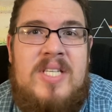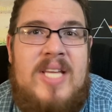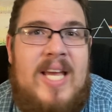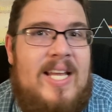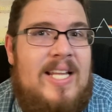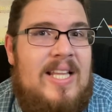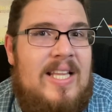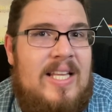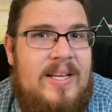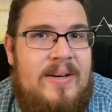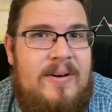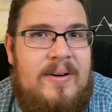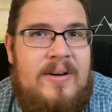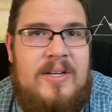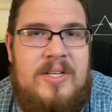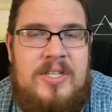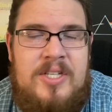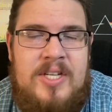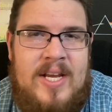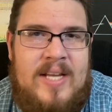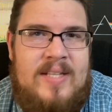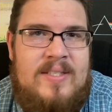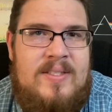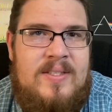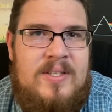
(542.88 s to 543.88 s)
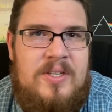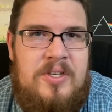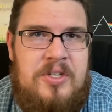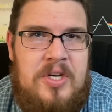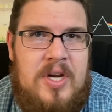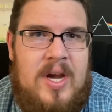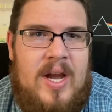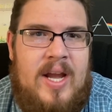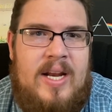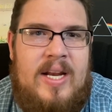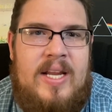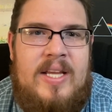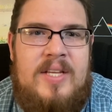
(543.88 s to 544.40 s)
Ted Leonard a chance to
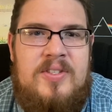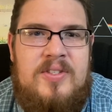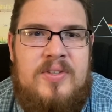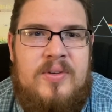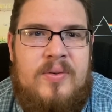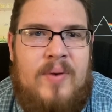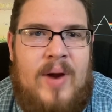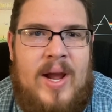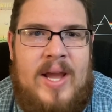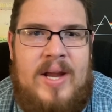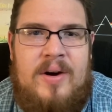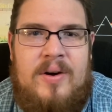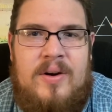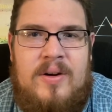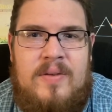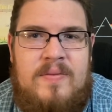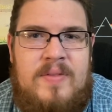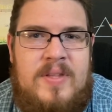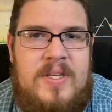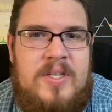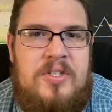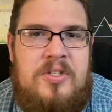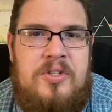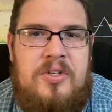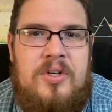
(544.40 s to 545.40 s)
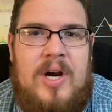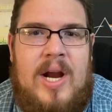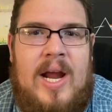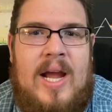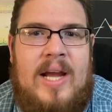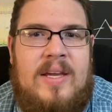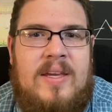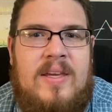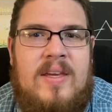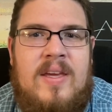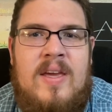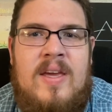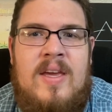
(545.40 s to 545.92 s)
shine. He's the writer of this
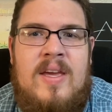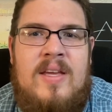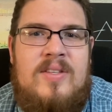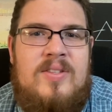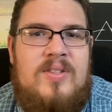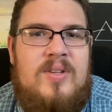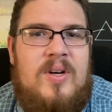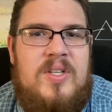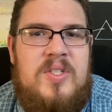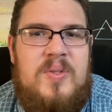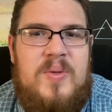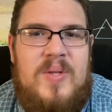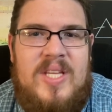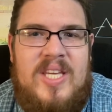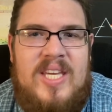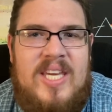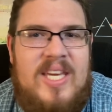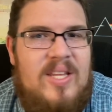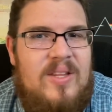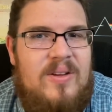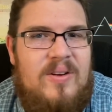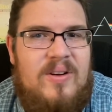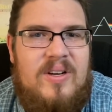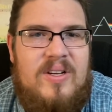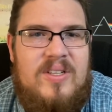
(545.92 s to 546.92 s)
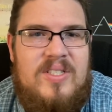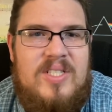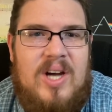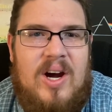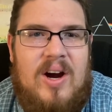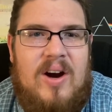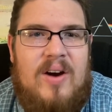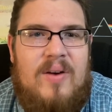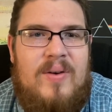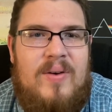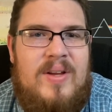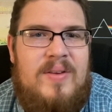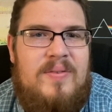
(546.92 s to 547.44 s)
track. Starts with a killer
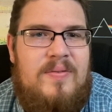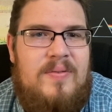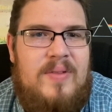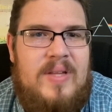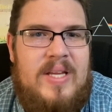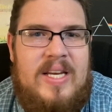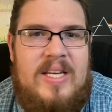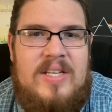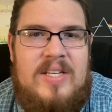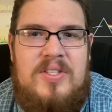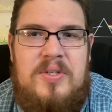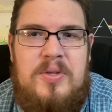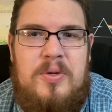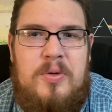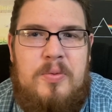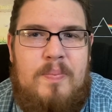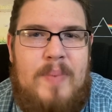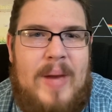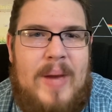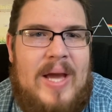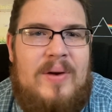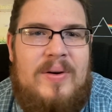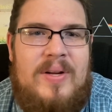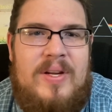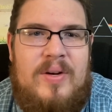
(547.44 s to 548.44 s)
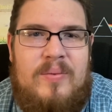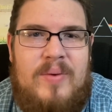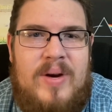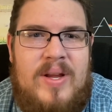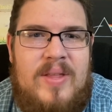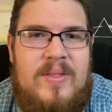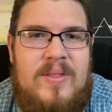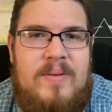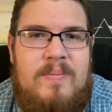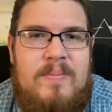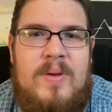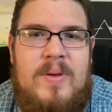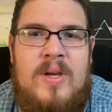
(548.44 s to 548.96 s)
guitar riff leading to a pounding
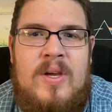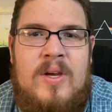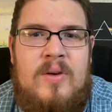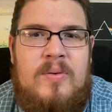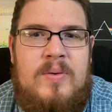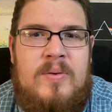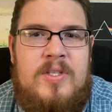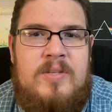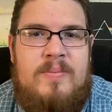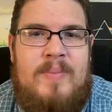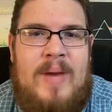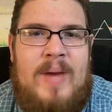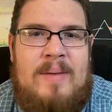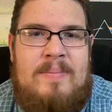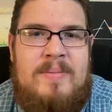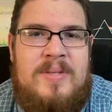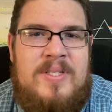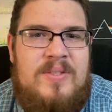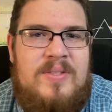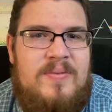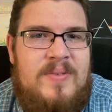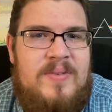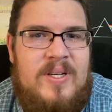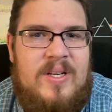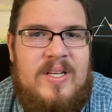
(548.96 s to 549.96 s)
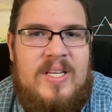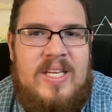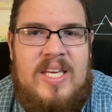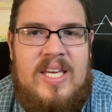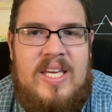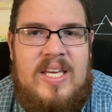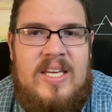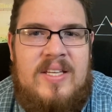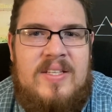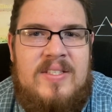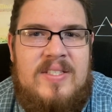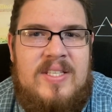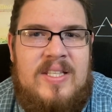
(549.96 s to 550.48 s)
rhythm with some atmospheric
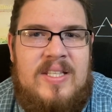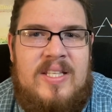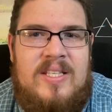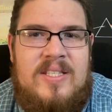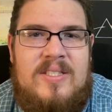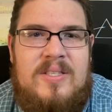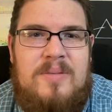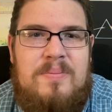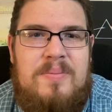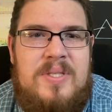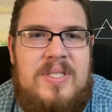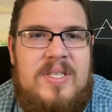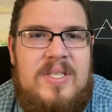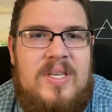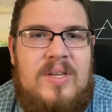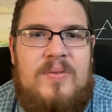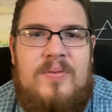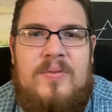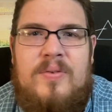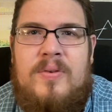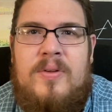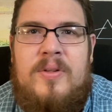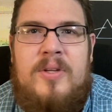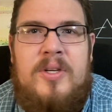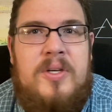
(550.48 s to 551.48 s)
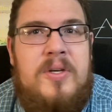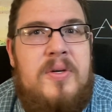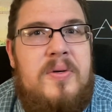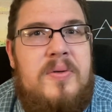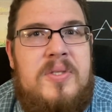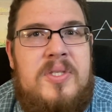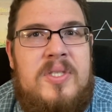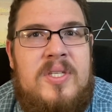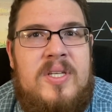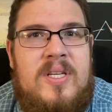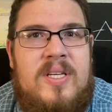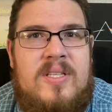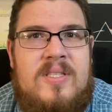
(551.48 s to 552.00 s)
keys and then some skillful
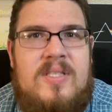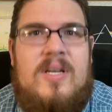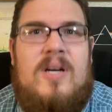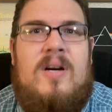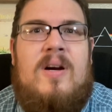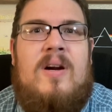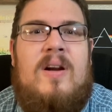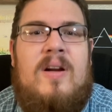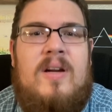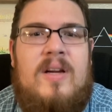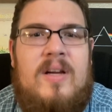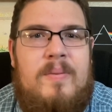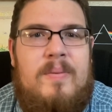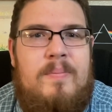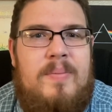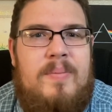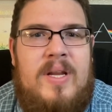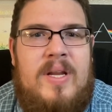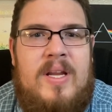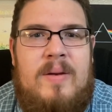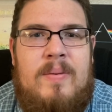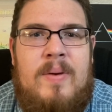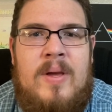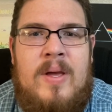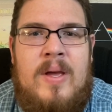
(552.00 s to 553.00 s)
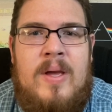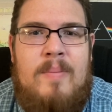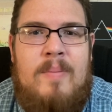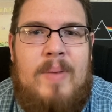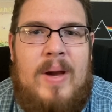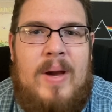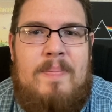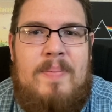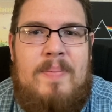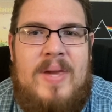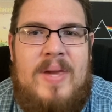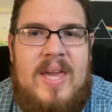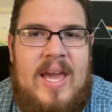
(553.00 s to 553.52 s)
acoustic guitar accompanied
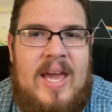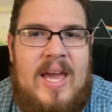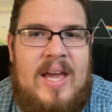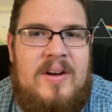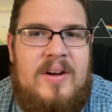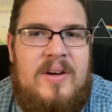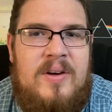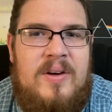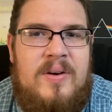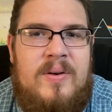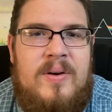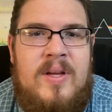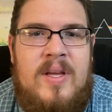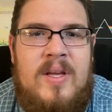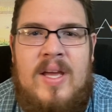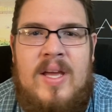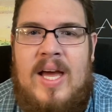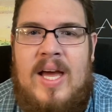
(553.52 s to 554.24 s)
by piano.